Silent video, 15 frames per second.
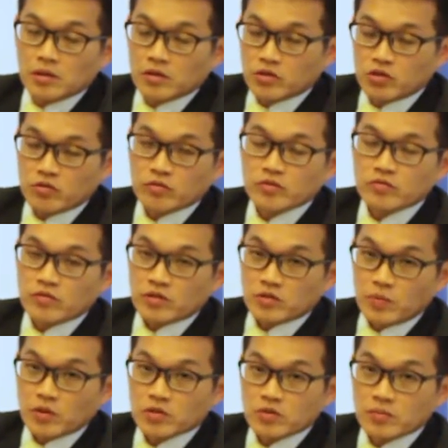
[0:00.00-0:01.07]
assurance
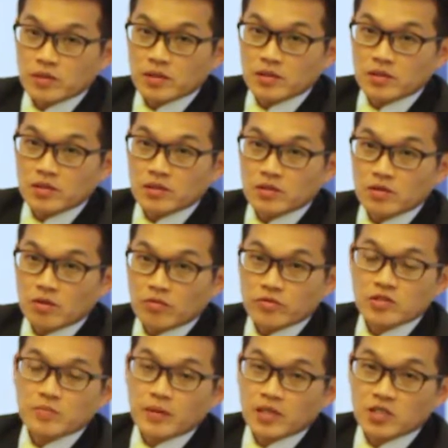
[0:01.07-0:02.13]
responsibility or
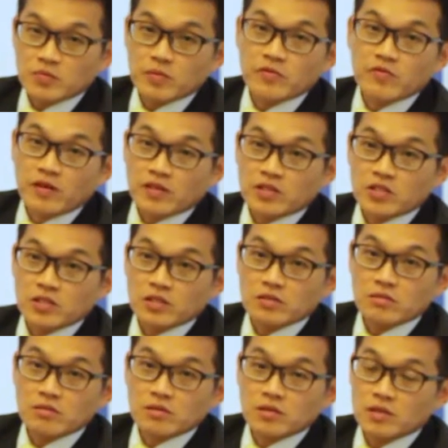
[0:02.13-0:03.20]
risk management function
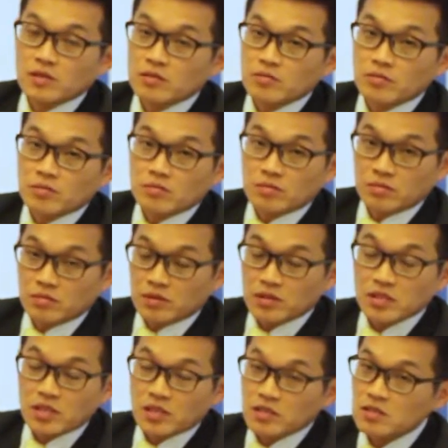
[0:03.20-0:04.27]
in
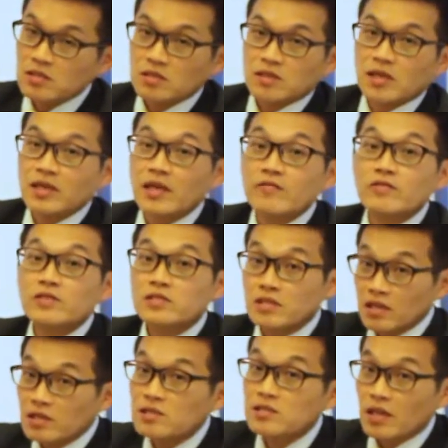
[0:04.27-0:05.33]
this case can never
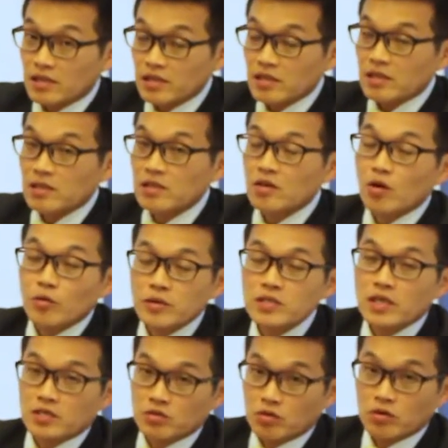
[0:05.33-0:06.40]
stay static. It always
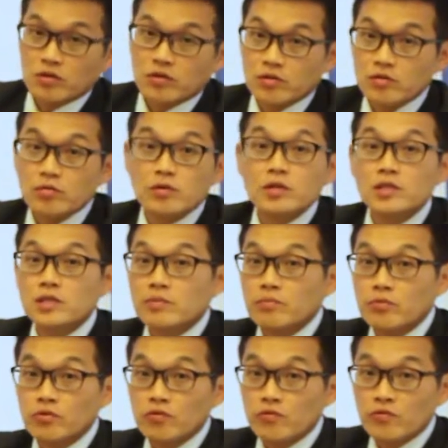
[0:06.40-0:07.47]
has to continually
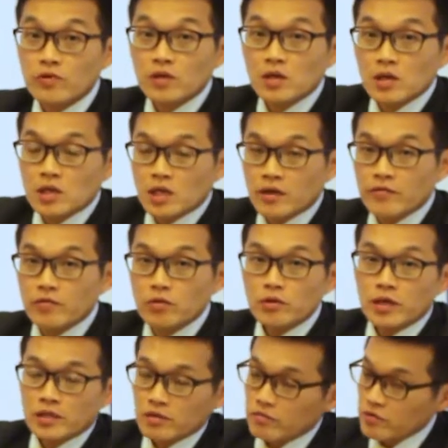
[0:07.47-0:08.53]
improve. If you
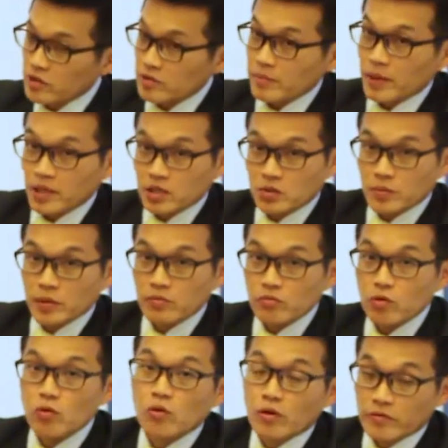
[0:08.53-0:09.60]
look at the risk management
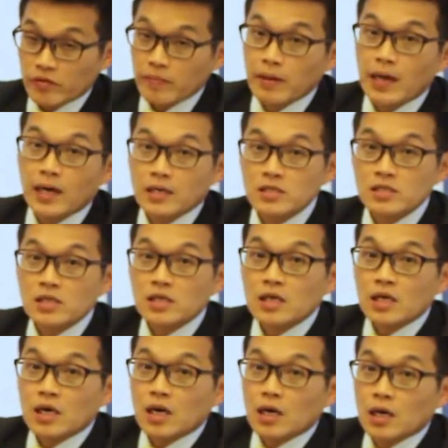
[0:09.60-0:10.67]
role of the past,
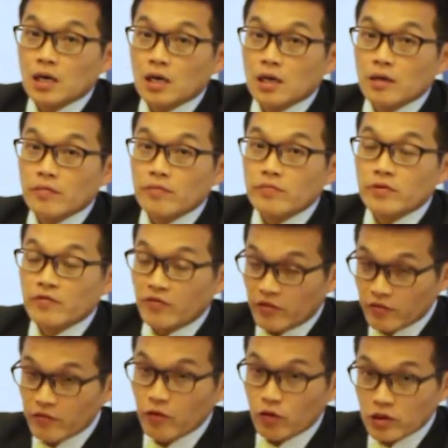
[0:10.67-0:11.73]
the
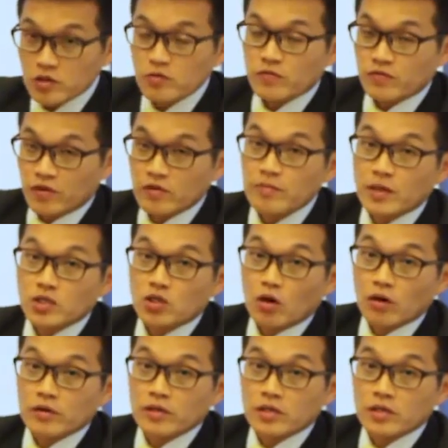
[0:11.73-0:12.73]
focus was very much on